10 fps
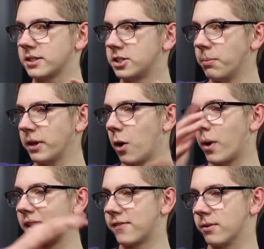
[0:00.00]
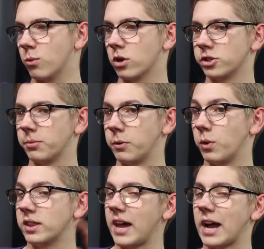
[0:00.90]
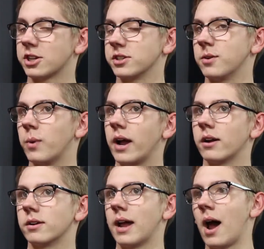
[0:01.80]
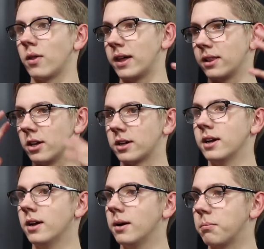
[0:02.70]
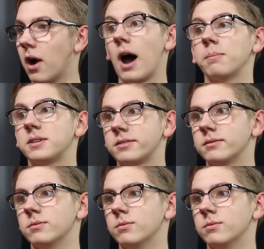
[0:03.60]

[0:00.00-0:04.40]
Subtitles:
jumping away from wardrobe and what they actually wear and how they look, props.